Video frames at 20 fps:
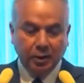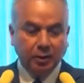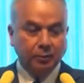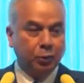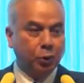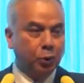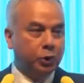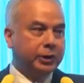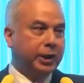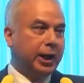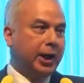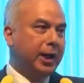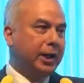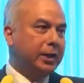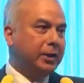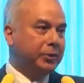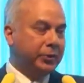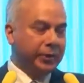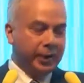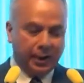
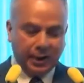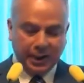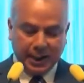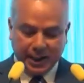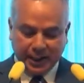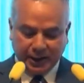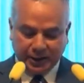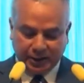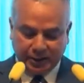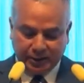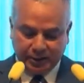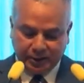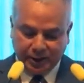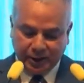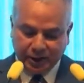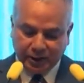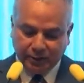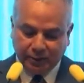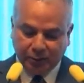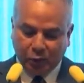Bhutan realized
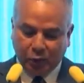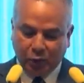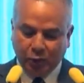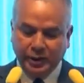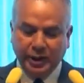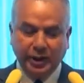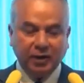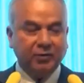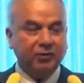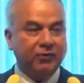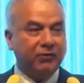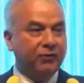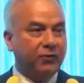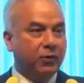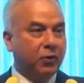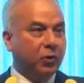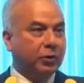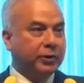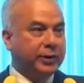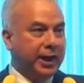this more than
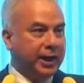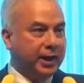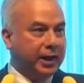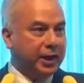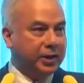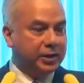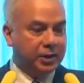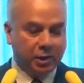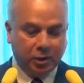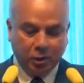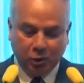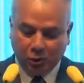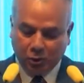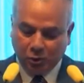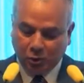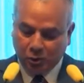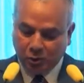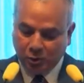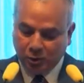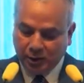four decades
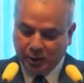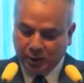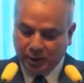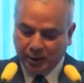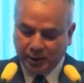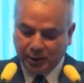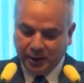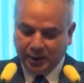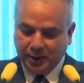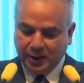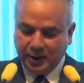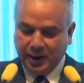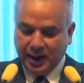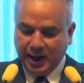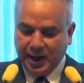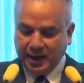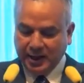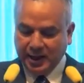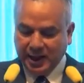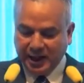ago
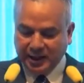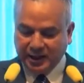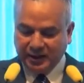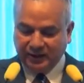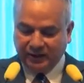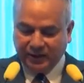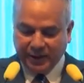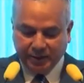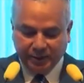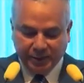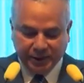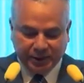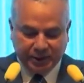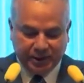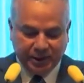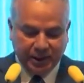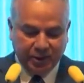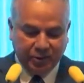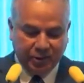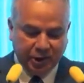and has
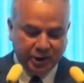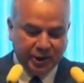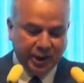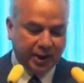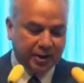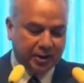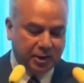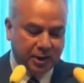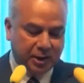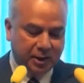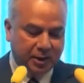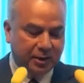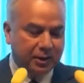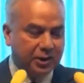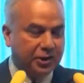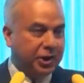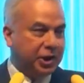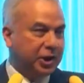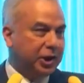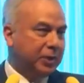famously rejected
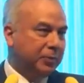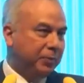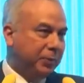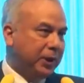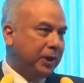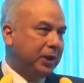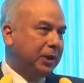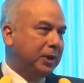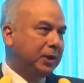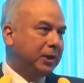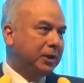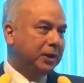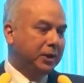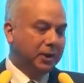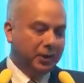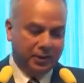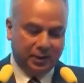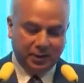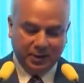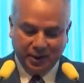GDP
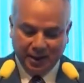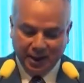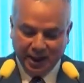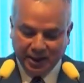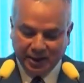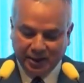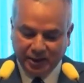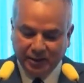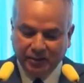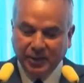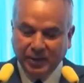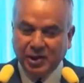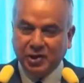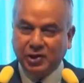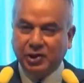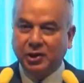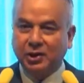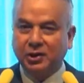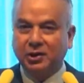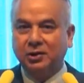as the
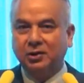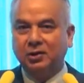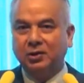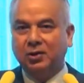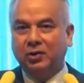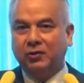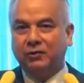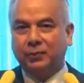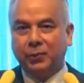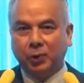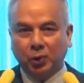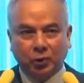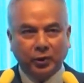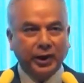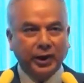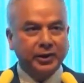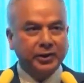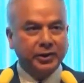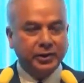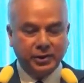measure of
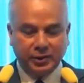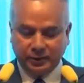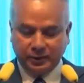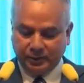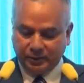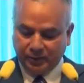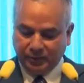progress.